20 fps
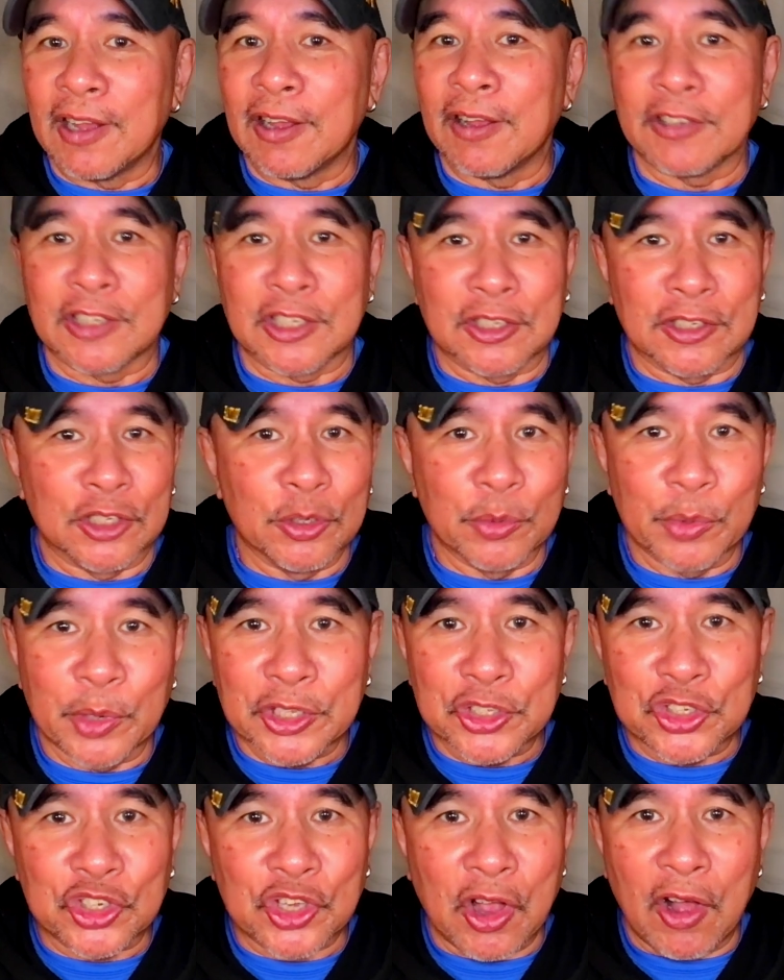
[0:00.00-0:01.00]

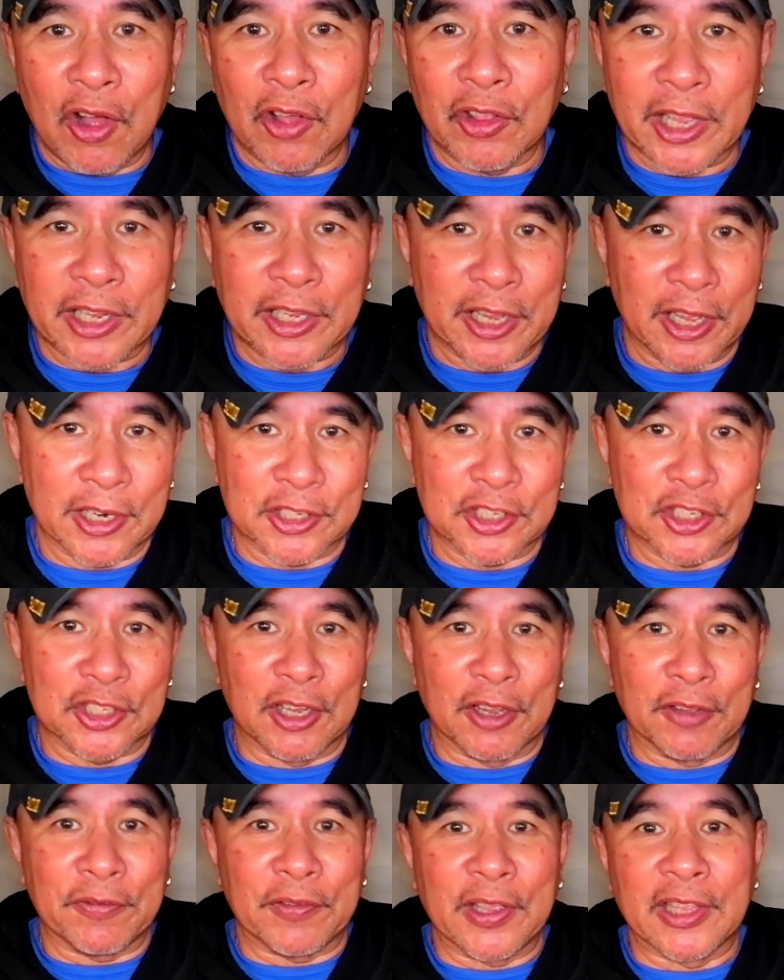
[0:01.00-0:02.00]
sewage, all that kind of
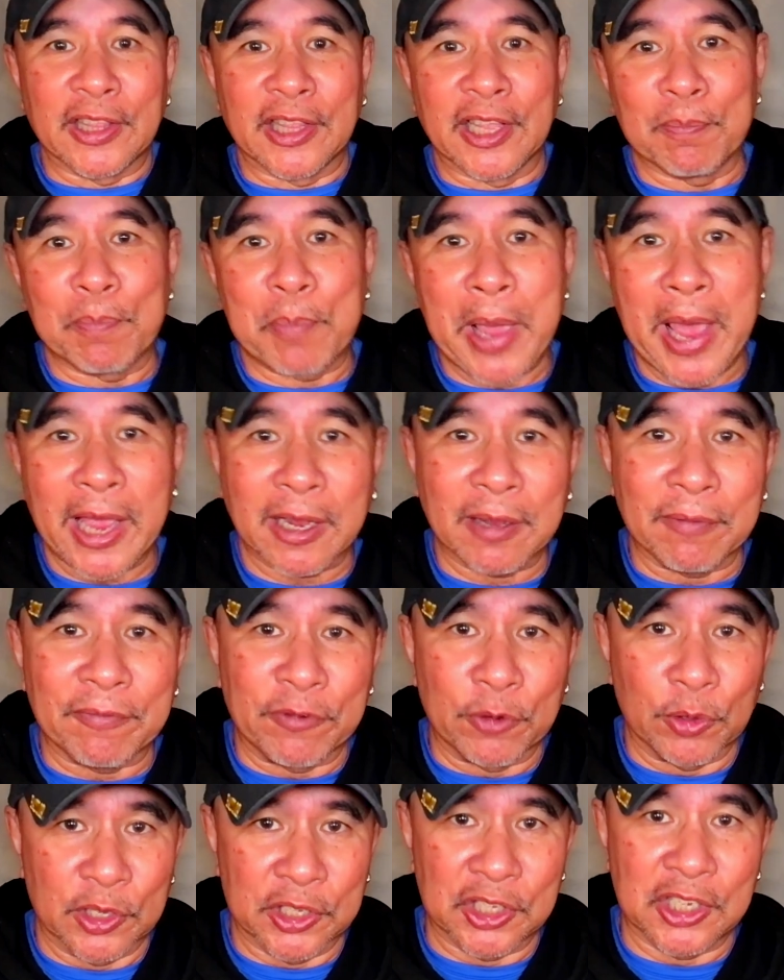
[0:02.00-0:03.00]
stuff, and then pack up
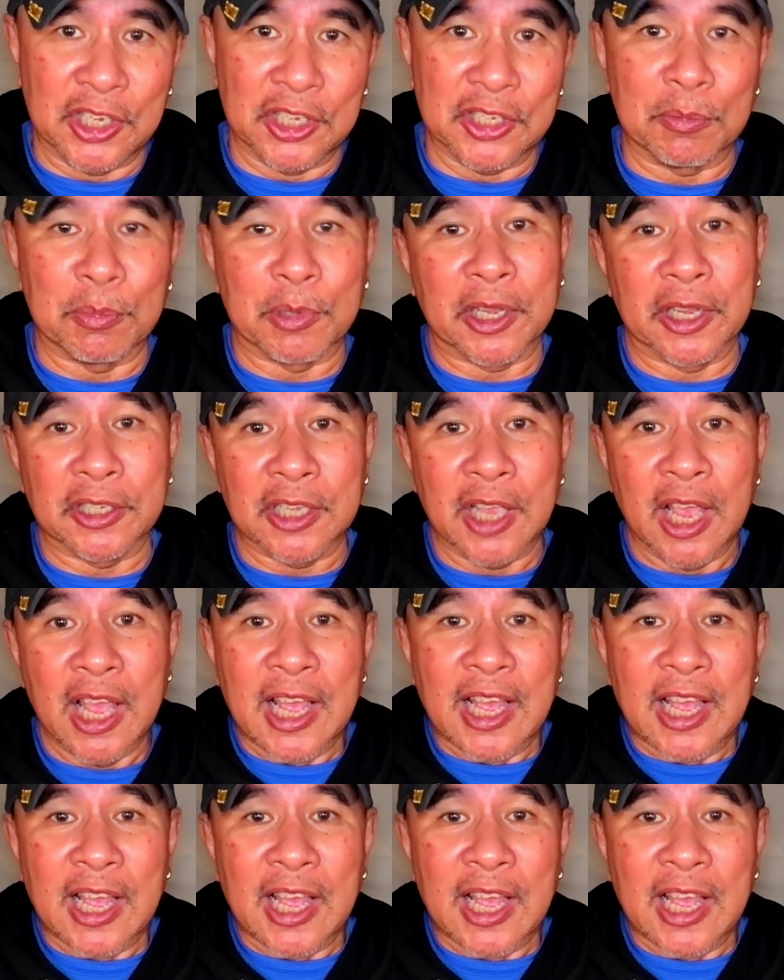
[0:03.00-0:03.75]
for the season because